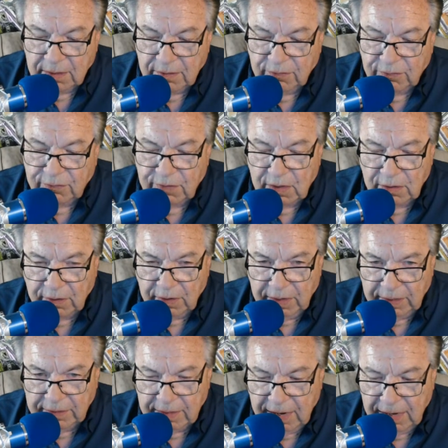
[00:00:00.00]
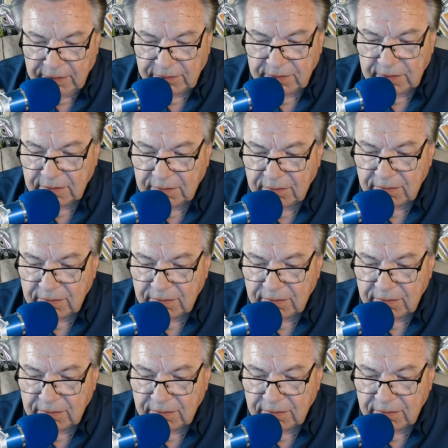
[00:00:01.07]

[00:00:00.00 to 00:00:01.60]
cylinder head gasket.